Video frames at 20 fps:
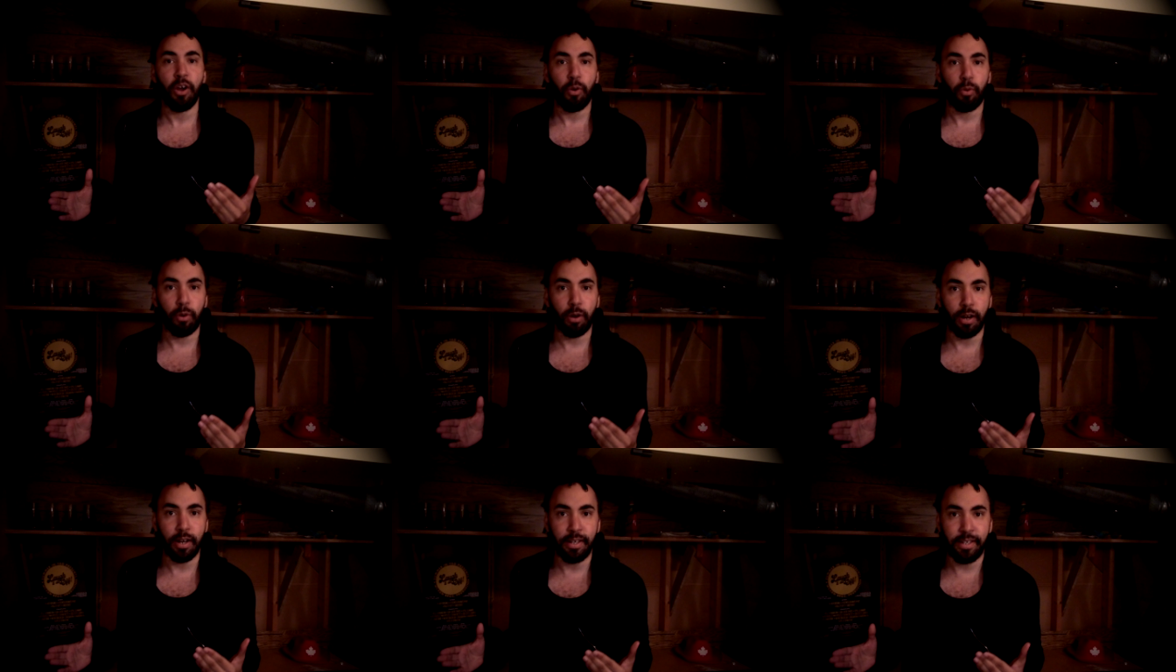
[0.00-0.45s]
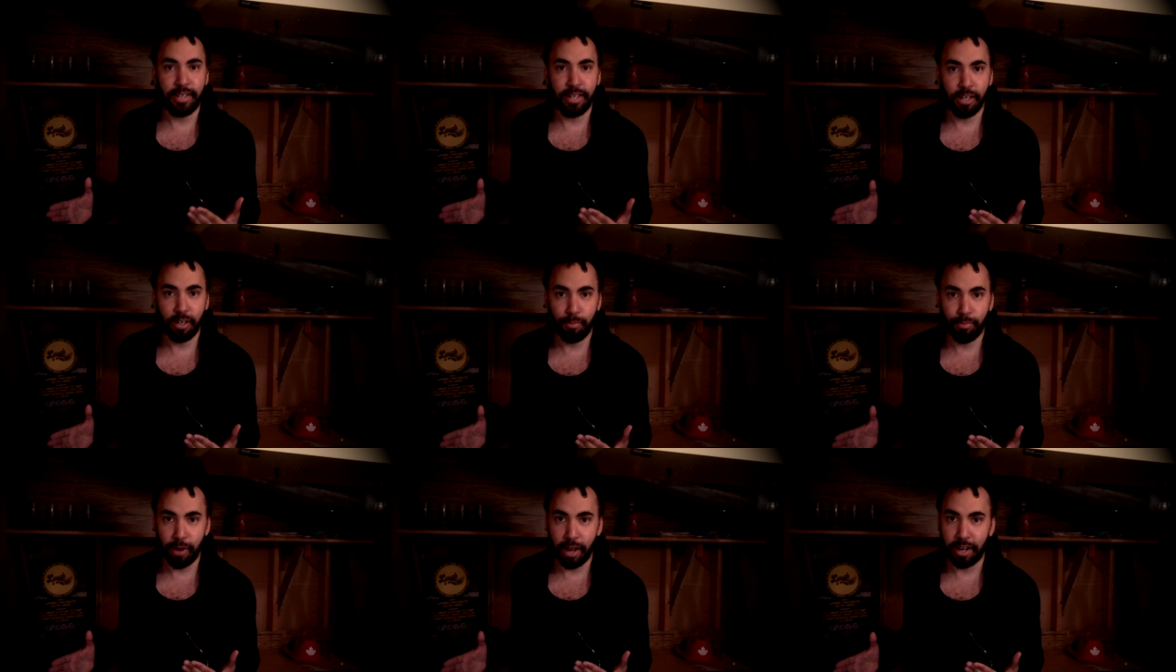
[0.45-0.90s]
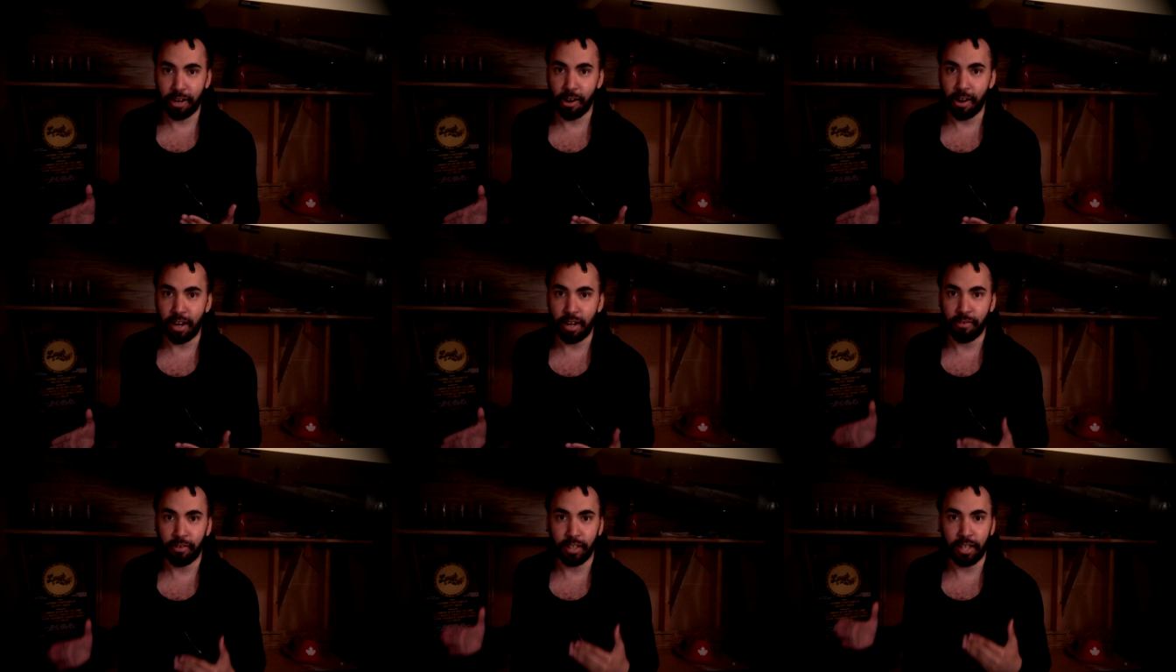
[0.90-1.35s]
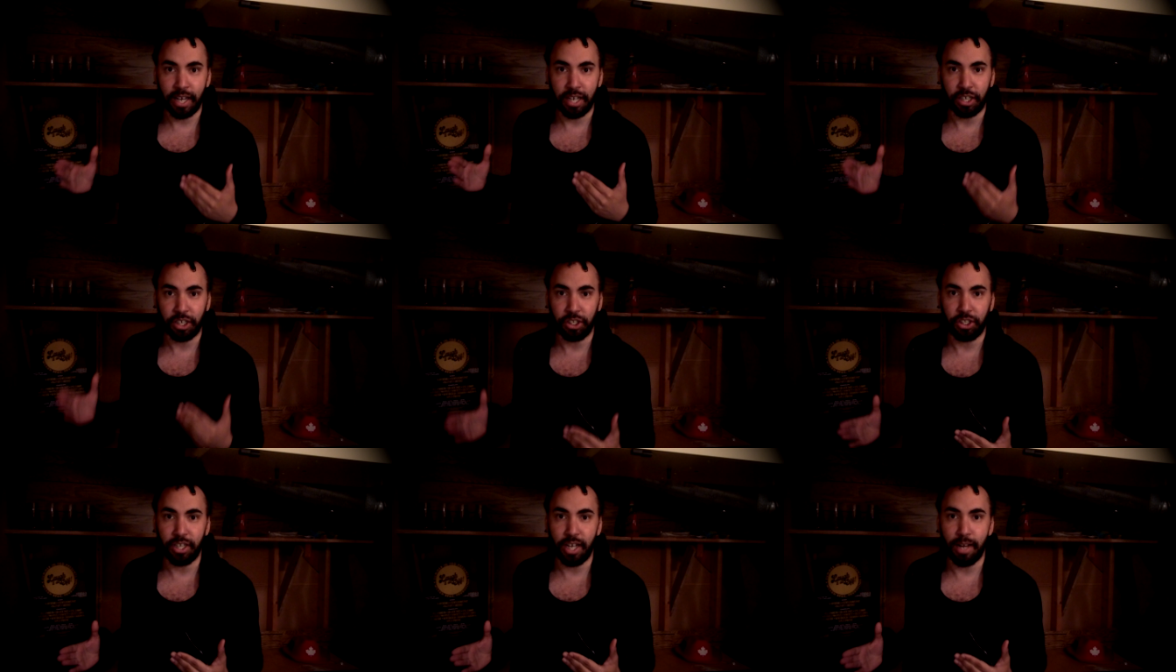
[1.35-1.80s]
were a deal breaker in a
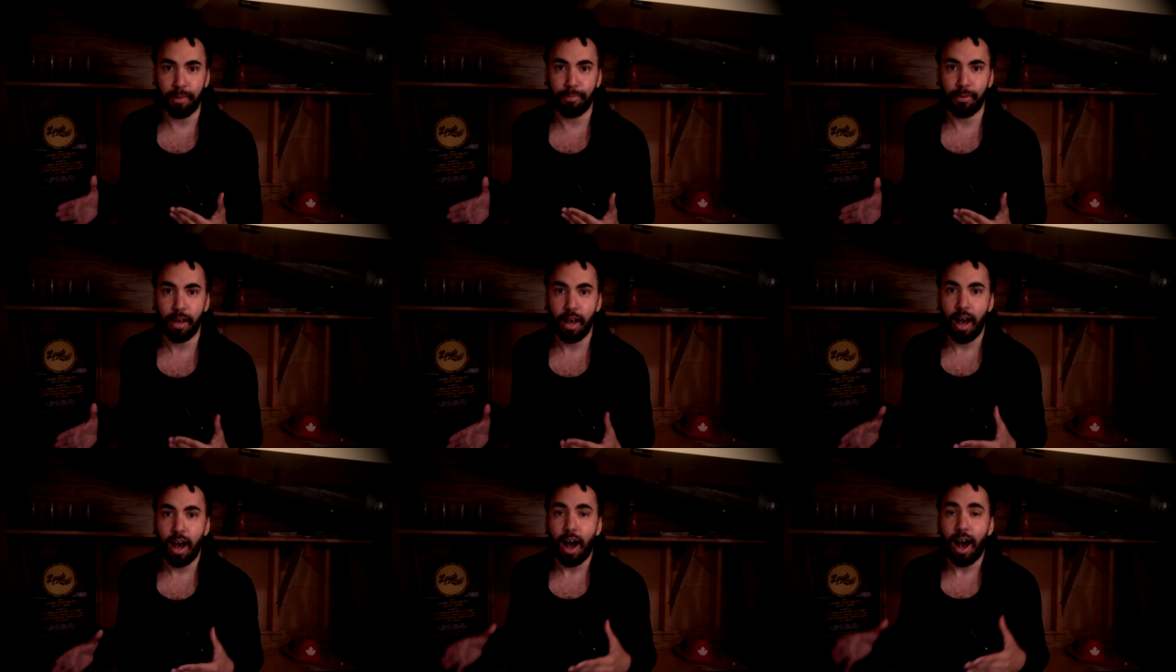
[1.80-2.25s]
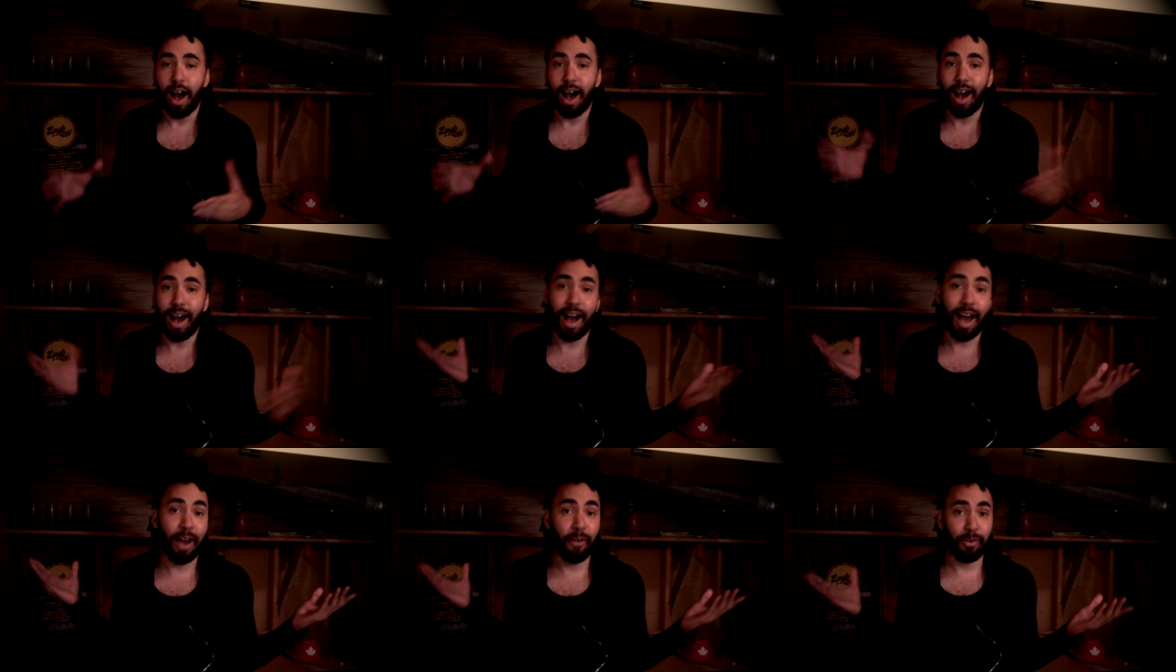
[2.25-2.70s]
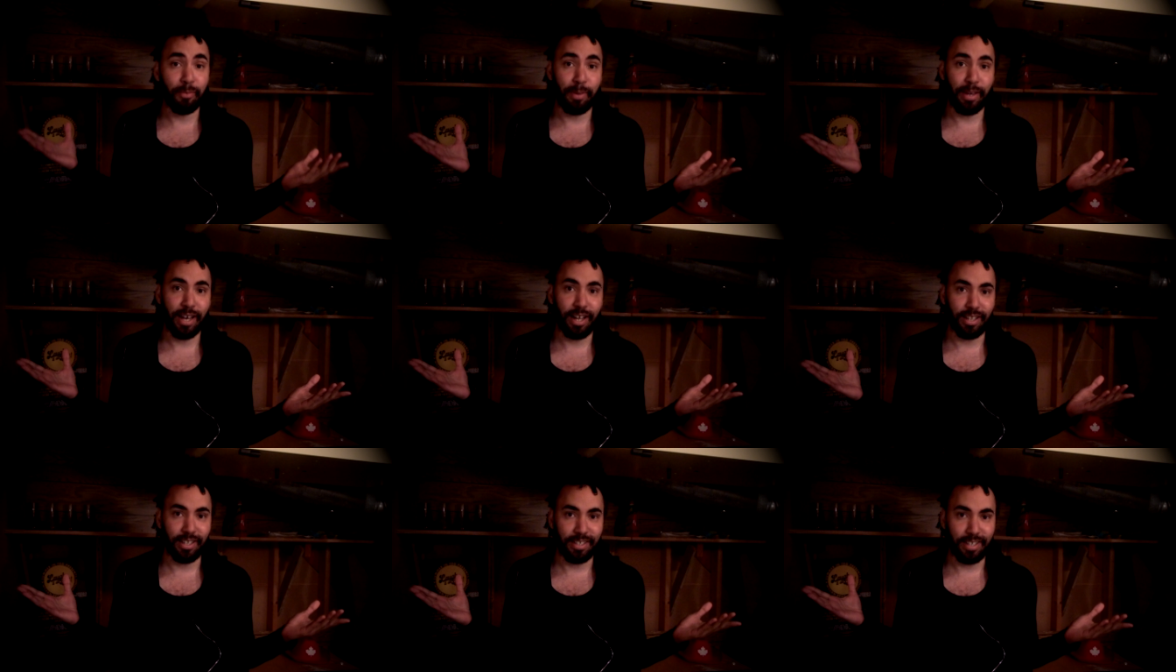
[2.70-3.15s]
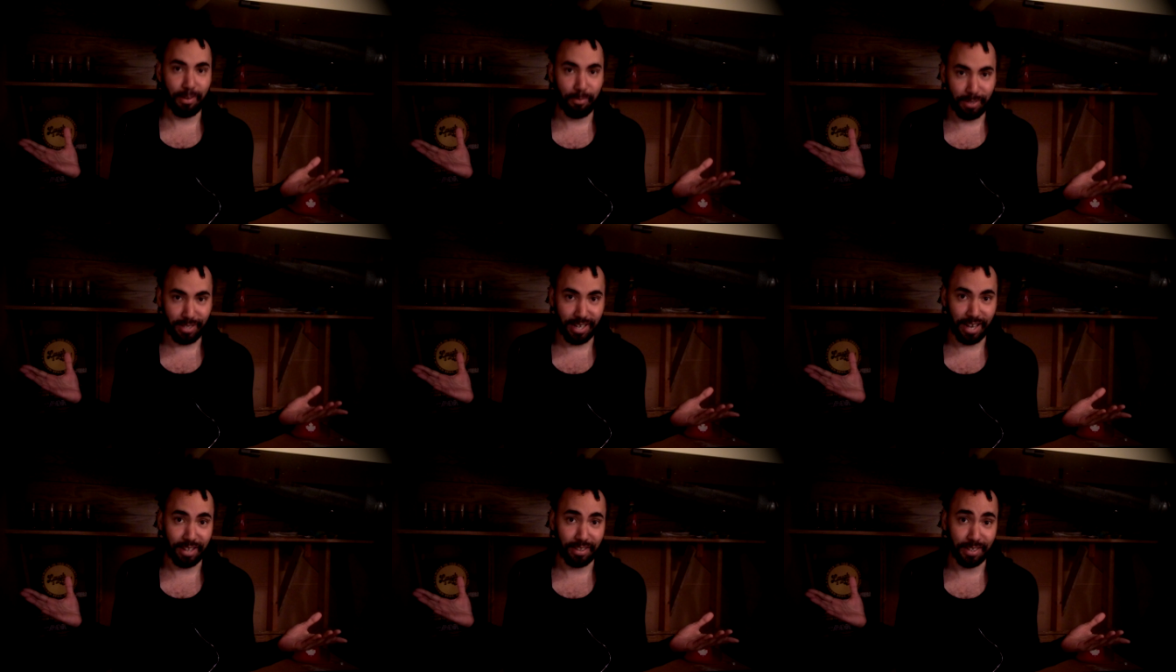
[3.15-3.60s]
relationship, I would be hella
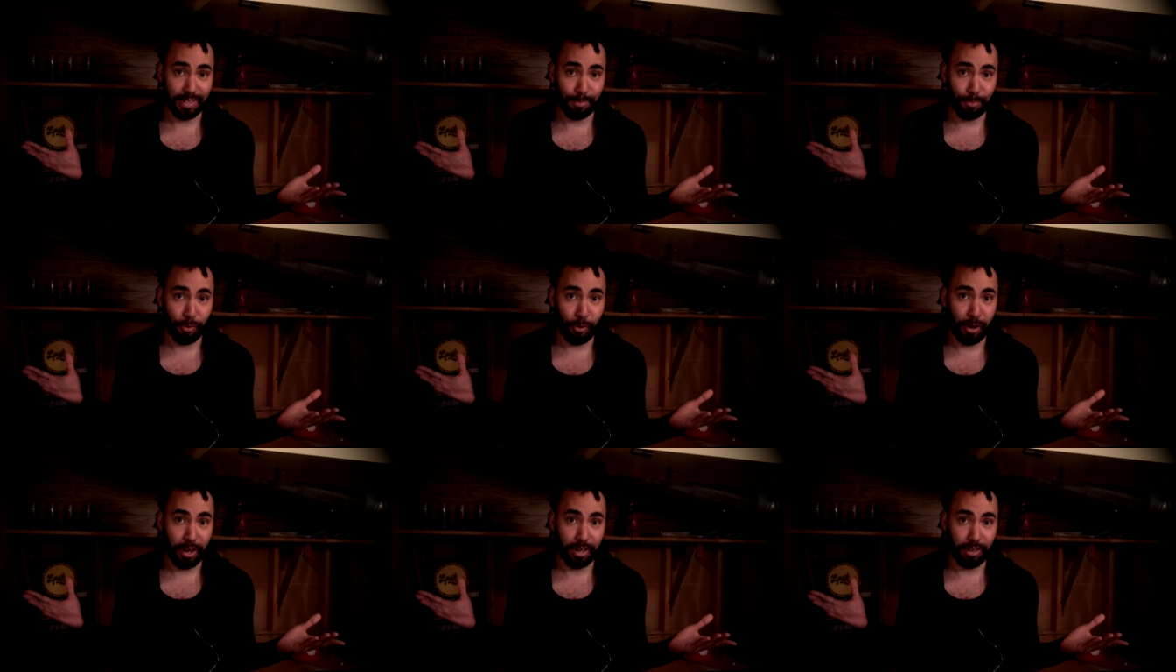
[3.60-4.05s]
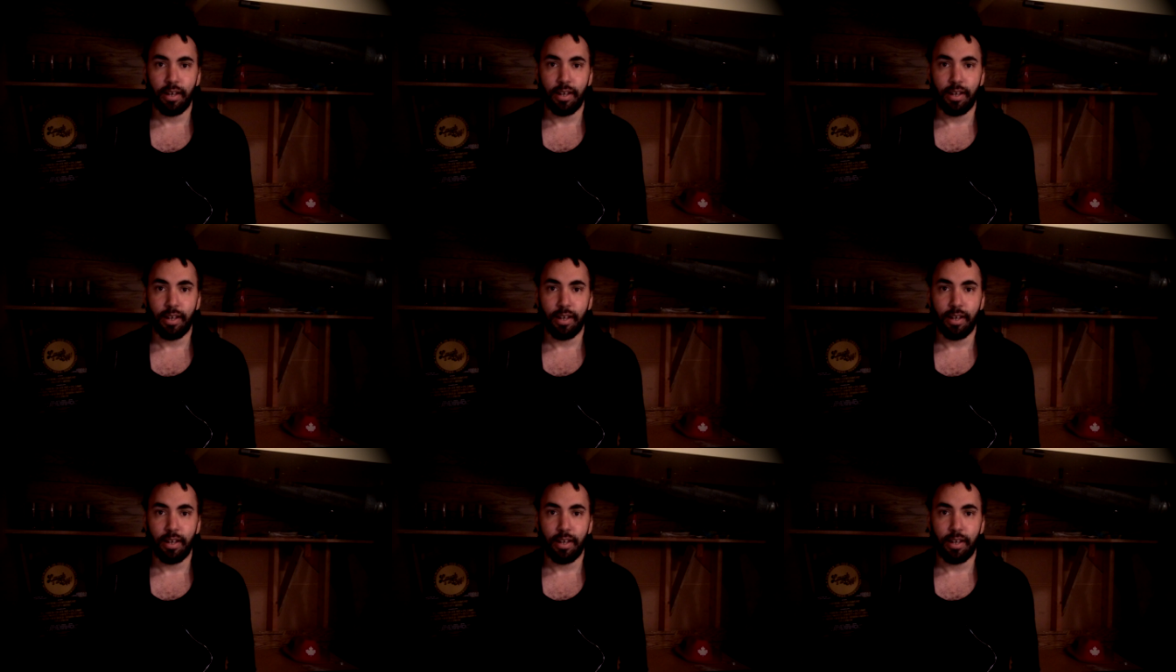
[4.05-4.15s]
tipsy at this point.